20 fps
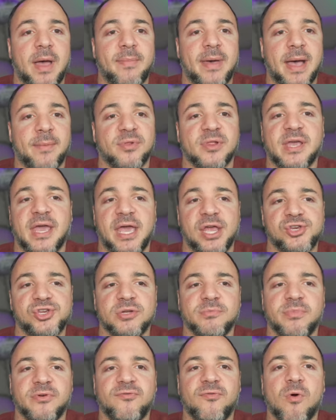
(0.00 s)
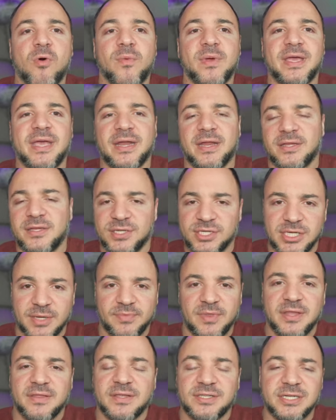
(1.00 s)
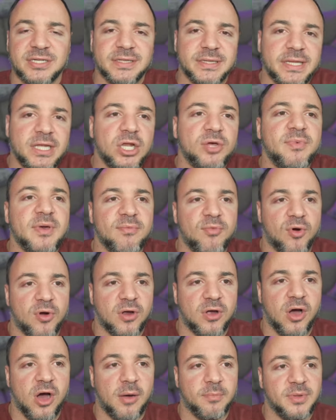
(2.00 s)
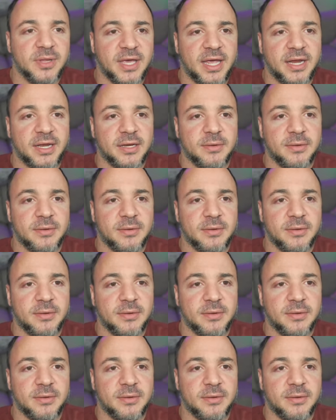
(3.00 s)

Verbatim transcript: application before we get into something that's a little bit more complicated,